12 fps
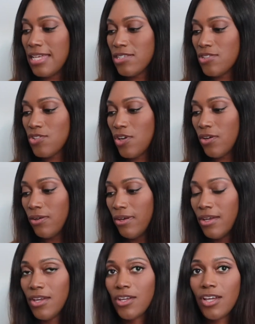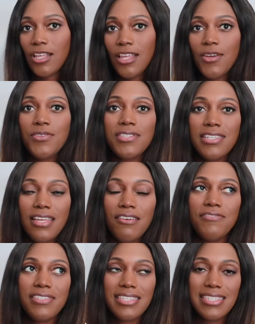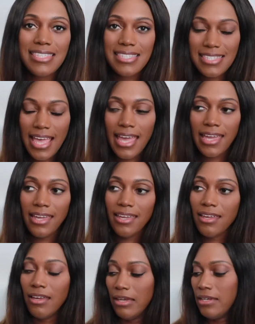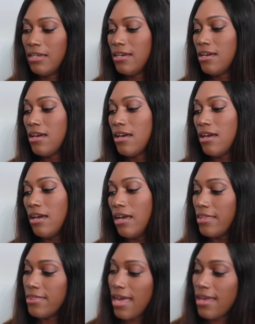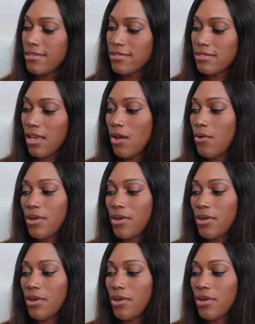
It's not close enough to say that, oh,